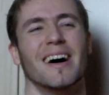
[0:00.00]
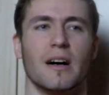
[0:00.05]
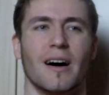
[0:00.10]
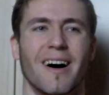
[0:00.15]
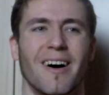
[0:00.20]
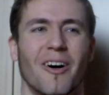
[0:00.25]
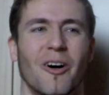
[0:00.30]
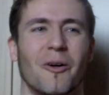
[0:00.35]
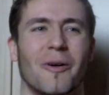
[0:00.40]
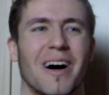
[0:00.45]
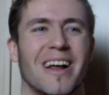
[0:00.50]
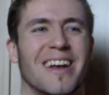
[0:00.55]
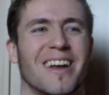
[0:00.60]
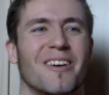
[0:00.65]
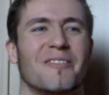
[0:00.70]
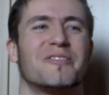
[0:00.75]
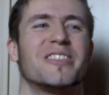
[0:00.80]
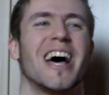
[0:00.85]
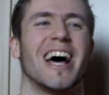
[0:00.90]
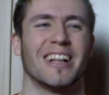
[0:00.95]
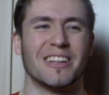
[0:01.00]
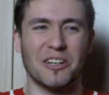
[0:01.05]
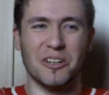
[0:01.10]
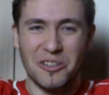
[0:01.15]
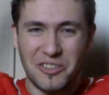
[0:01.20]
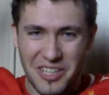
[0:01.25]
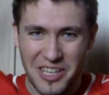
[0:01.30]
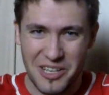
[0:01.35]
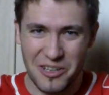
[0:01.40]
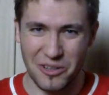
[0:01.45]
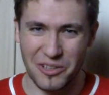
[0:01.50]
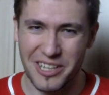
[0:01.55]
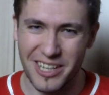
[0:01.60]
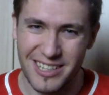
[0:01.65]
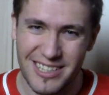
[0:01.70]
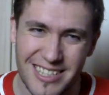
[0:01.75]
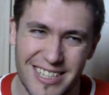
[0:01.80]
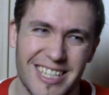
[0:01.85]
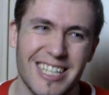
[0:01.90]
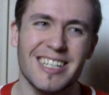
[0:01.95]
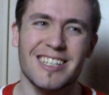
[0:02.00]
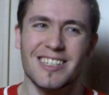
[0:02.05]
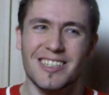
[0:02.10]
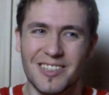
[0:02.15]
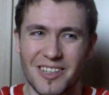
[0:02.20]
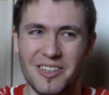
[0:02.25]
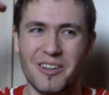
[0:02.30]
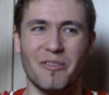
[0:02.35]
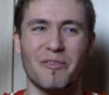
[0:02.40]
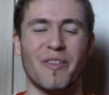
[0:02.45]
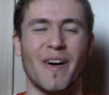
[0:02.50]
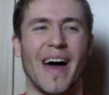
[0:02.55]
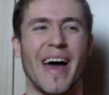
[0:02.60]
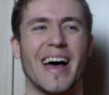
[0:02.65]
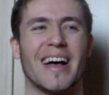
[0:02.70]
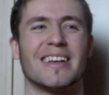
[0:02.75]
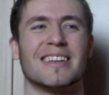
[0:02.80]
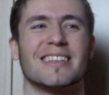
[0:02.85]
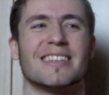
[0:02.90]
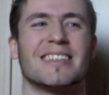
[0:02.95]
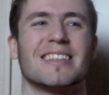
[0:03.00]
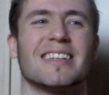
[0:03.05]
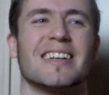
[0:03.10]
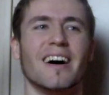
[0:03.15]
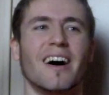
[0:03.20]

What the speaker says: Oh, I love that. Coutinho does this to the fans.